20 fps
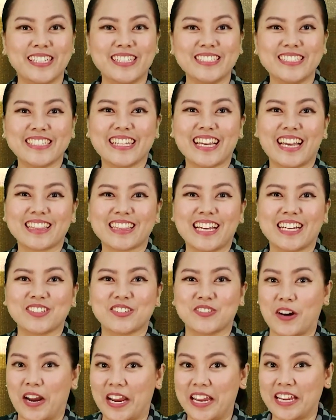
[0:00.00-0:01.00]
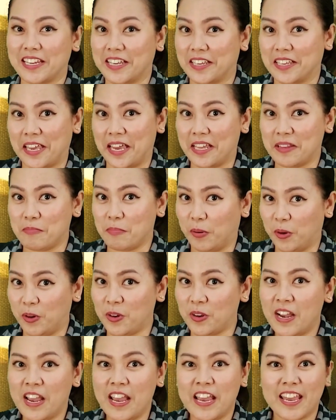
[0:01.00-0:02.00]
Did you get that right again,
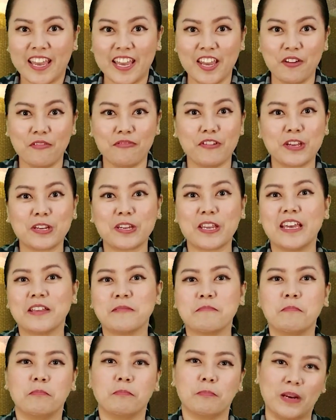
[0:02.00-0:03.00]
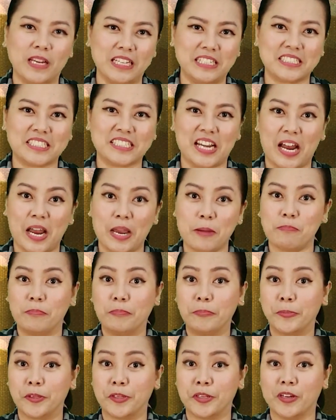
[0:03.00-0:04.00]
po? If you did, please type,
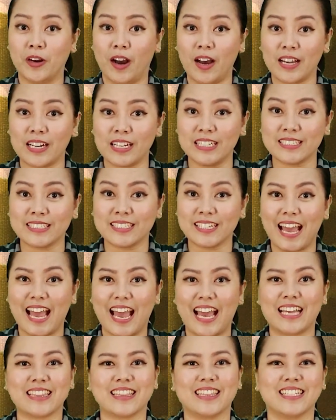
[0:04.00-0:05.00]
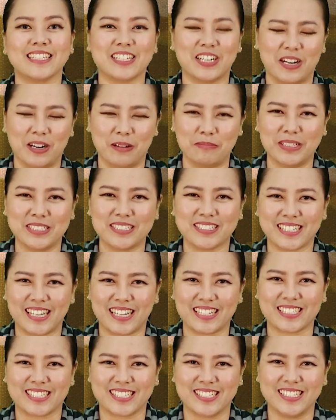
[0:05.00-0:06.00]
got it at the comment
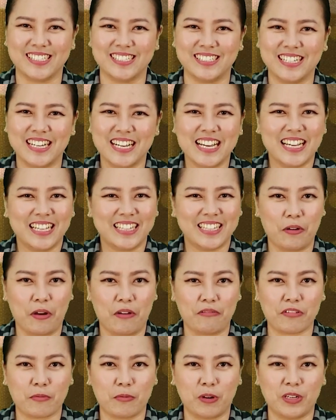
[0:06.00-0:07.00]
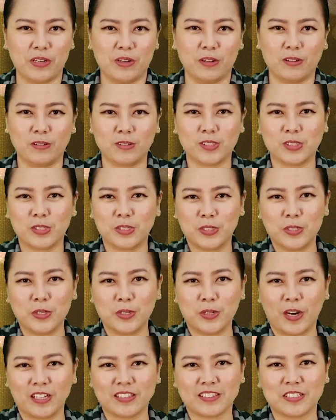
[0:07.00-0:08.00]
section. Now everyone knows you
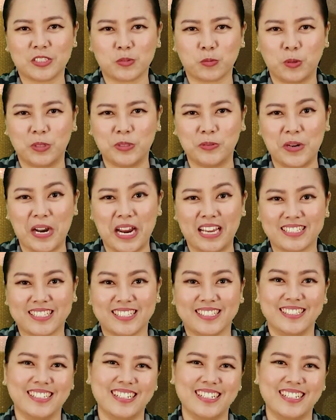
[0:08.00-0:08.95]
got this one right.